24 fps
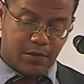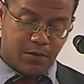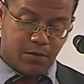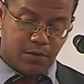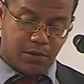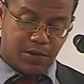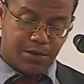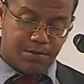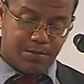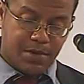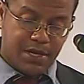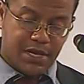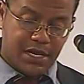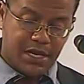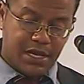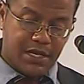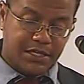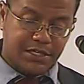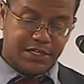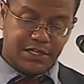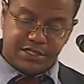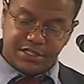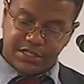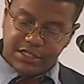would be
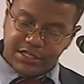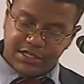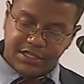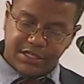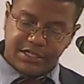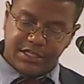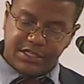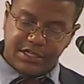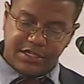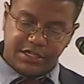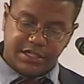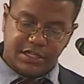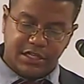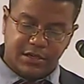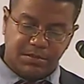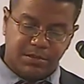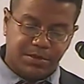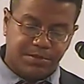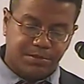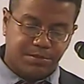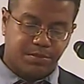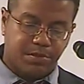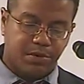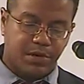just this is just a little
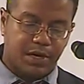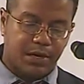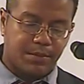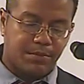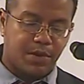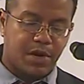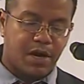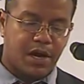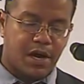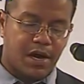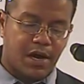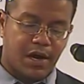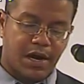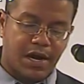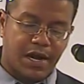bit prior